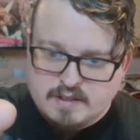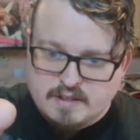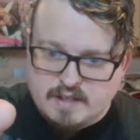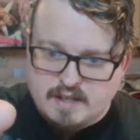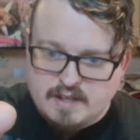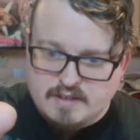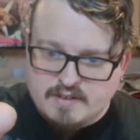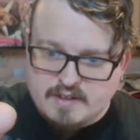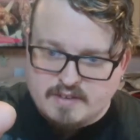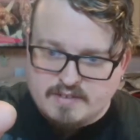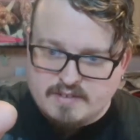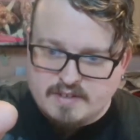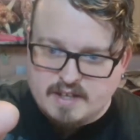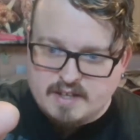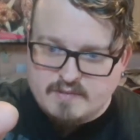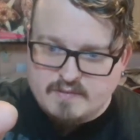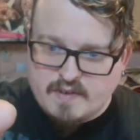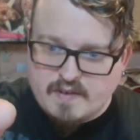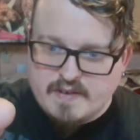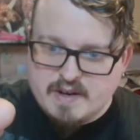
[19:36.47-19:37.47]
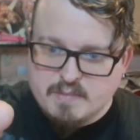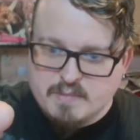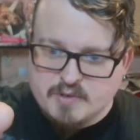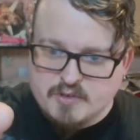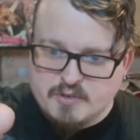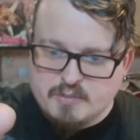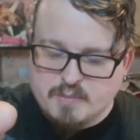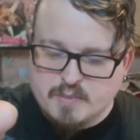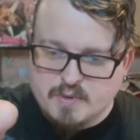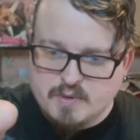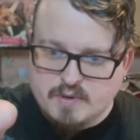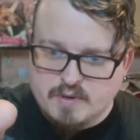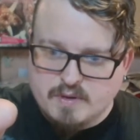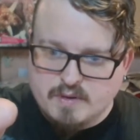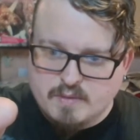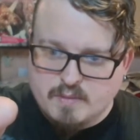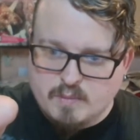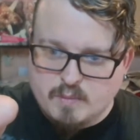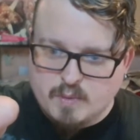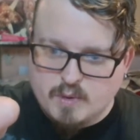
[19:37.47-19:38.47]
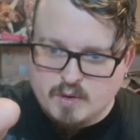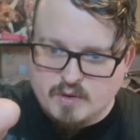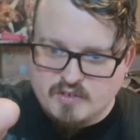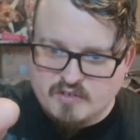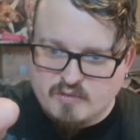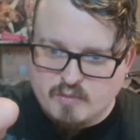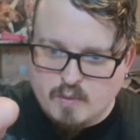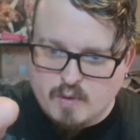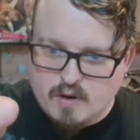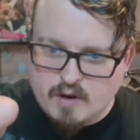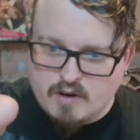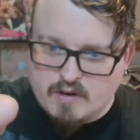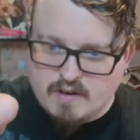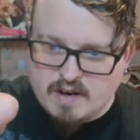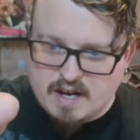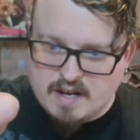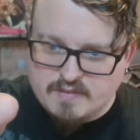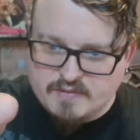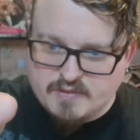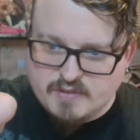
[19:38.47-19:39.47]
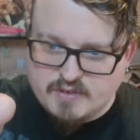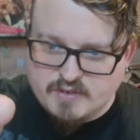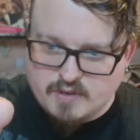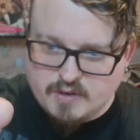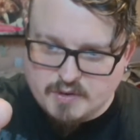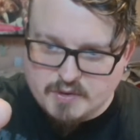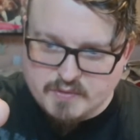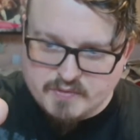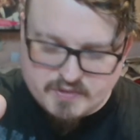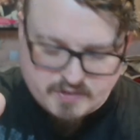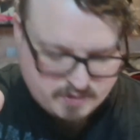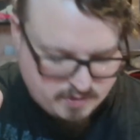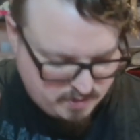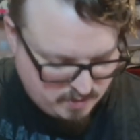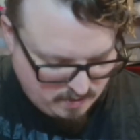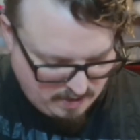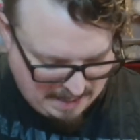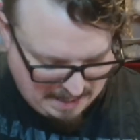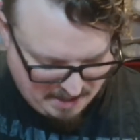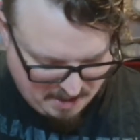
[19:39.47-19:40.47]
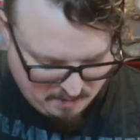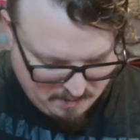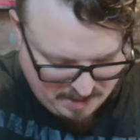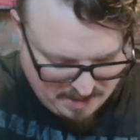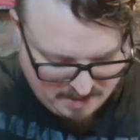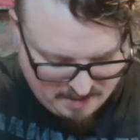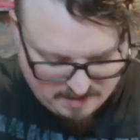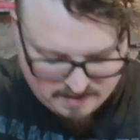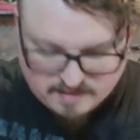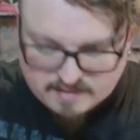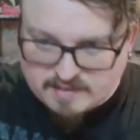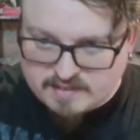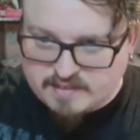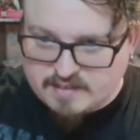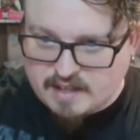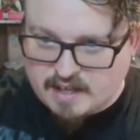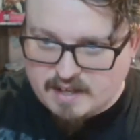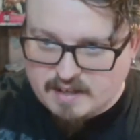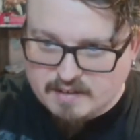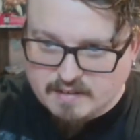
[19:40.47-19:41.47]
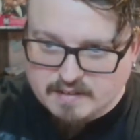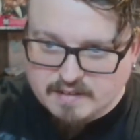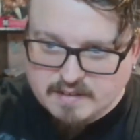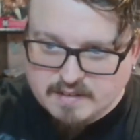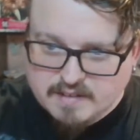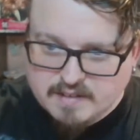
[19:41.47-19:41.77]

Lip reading: As I said, very much more World of Warcraft, sort of pseudo-anime style.